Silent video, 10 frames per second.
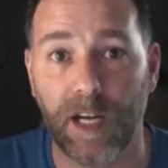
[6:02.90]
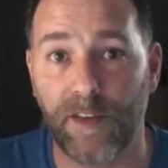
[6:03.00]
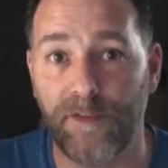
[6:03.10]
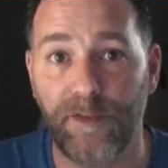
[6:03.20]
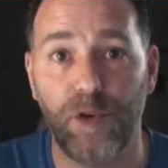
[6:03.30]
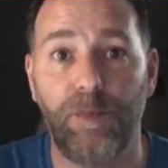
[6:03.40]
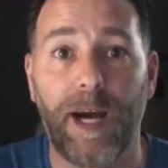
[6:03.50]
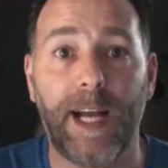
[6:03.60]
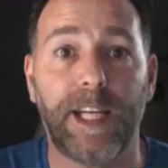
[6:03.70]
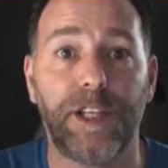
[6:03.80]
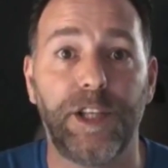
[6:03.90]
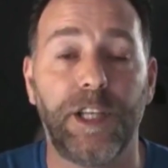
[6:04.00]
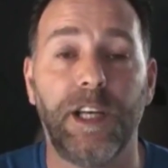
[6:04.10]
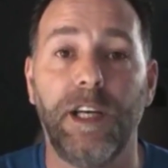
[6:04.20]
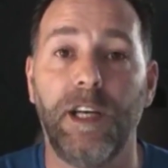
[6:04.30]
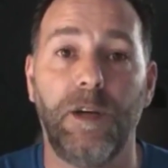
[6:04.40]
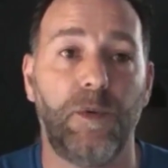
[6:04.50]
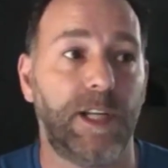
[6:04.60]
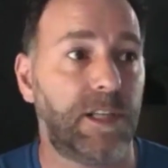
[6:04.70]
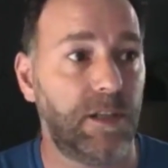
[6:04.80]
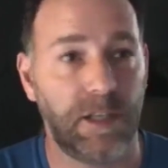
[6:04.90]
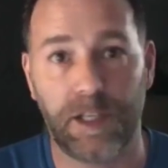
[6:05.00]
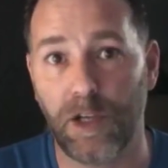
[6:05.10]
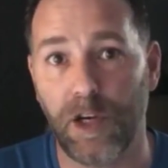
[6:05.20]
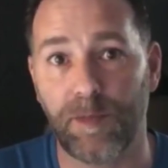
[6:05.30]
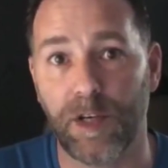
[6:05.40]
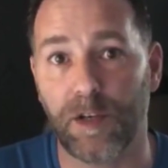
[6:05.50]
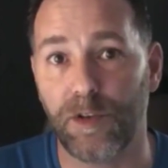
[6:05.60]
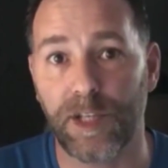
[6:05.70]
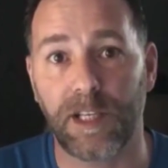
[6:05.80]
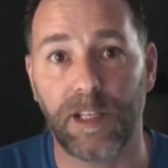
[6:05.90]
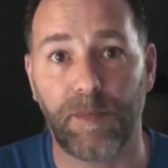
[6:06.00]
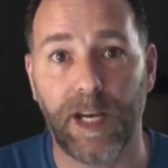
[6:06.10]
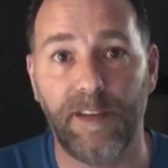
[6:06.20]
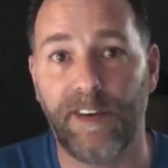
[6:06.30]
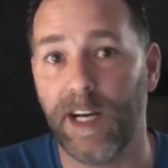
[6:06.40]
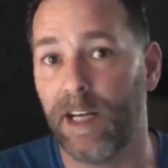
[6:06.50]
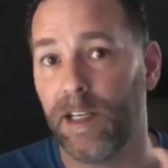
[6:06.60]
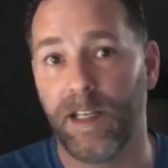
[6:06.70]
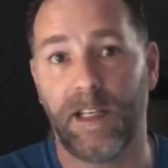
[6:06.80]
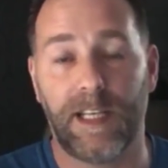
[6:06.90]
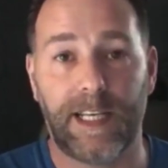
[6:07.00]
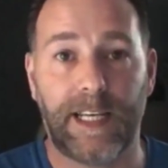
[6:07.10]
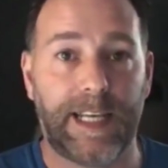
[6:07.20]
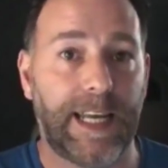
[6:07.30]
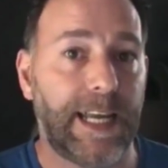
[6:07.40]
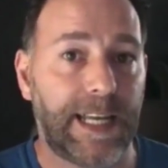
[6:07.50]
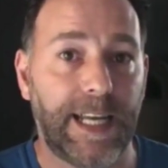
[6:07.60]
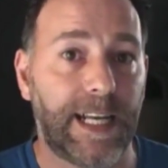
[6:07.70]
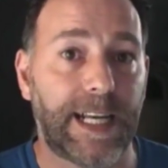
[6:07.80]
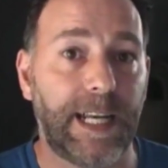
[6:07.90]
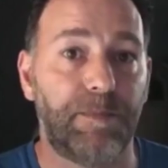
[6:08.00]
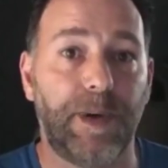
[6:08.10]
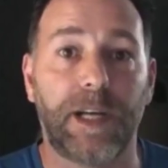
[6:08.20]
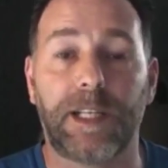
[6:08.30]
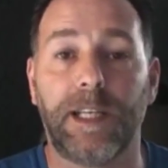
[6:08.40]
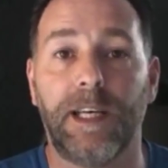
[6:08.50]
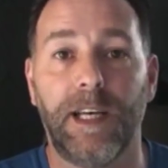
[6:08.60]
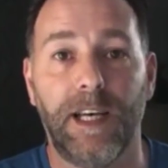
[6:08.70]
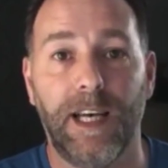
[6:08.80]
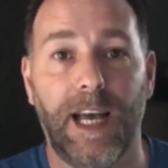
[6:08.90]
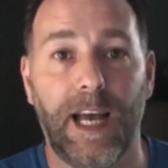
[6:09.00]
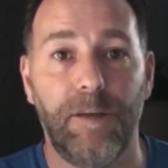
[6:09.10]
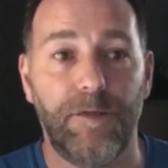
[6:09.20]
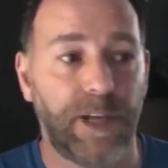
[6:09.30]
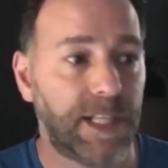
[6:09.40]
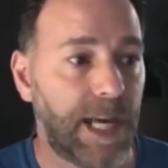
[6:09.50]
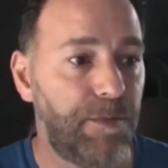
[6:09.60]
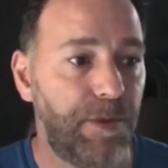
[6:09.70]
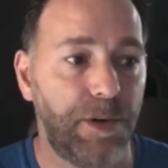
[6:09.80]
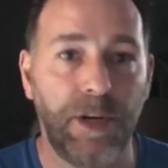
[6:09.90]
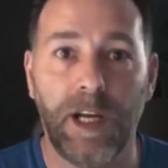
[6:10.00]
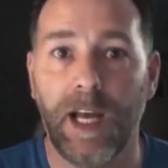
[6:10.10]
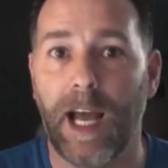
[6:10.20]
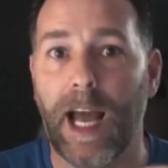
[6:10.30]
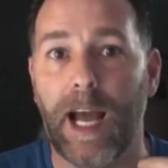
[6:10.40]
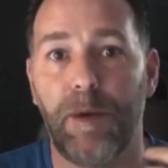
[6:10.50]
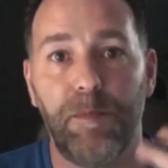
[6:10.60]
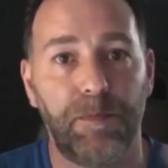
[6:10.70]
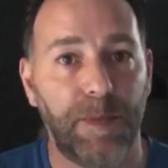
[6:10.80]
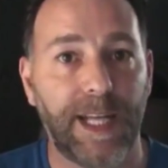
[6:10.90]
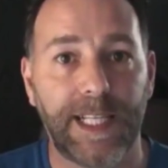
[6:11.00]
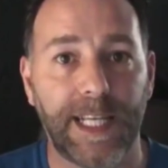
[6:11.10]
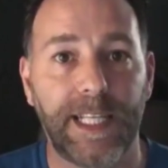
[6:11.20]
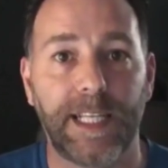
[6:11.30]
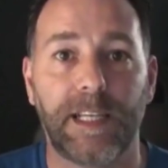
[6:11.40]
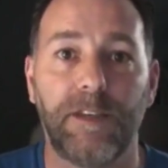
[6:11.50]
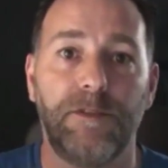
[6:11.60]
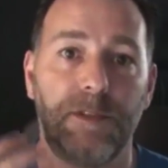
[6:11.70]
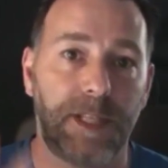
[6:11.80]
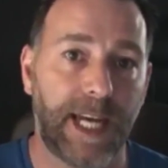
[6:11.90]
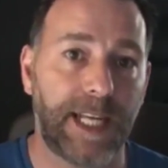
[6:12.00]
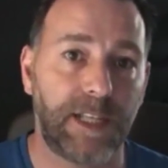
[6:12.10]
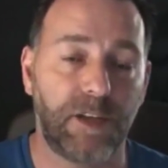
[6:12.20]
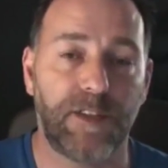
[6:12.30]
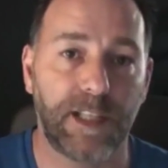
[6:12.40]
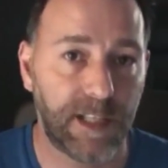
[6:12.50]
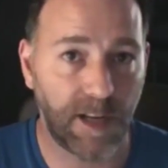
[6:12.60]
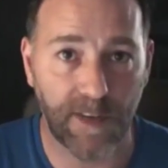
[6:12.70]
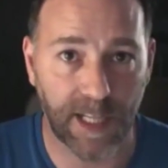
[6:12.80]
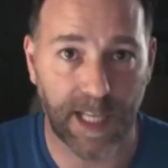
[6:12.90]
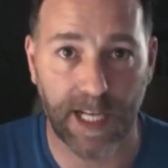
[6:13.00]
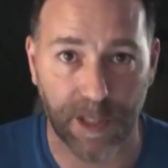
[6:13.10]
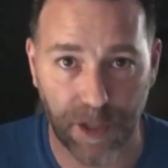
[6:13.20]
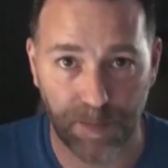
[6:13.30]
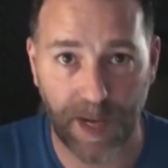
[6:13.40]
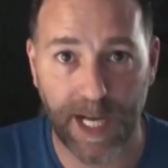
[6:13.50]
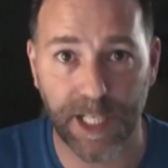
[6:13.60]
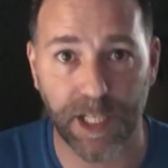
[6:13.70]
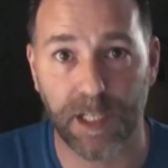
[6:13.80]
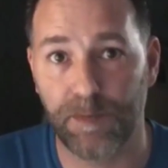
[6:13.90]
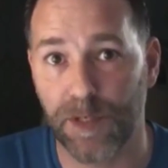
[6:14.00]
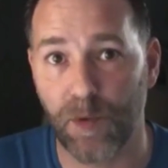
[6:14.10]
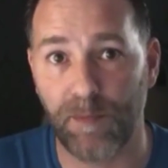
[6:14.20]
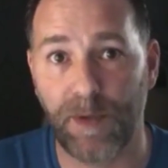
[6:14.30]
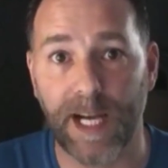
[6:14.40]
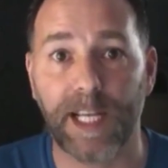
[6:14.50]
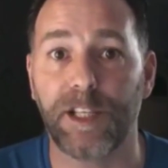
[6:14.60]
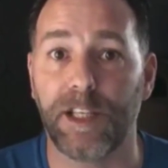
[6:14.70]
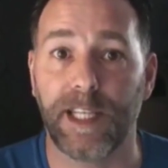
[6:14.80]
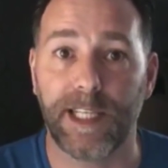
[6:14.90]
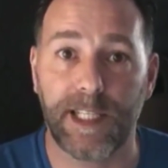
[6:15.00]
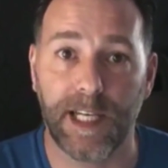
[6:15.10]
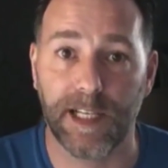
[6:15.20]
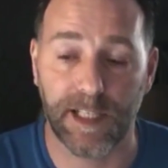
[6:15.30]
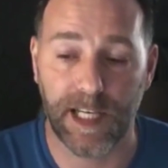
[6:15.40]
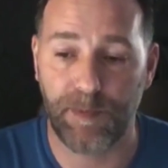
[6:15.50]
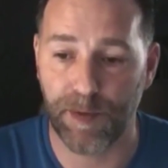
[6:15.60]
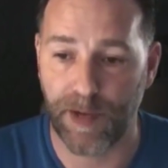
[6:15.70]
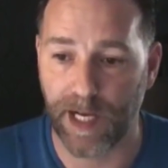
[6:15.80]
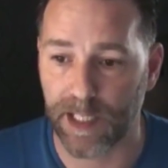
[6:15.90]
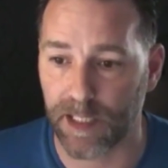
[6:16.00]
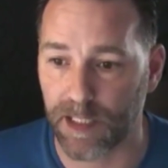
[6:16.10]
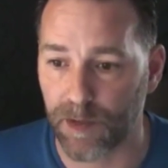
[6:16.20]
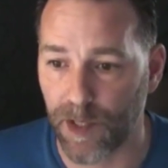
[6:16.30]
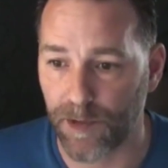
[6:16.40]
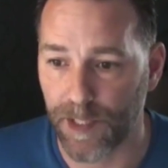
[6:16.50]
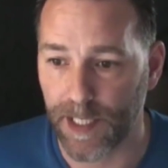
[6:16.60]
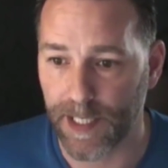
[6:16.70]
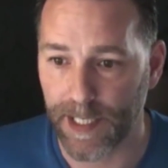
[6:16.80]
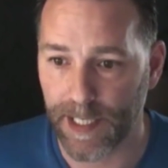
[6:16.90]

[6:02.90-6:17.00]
and have a full package where it's good. You're talking about losing the belly fat, get, getting a great butt, um, for example um, meditating science of it and stuff like that. You could package it up as one package and then sell it separate packages as well.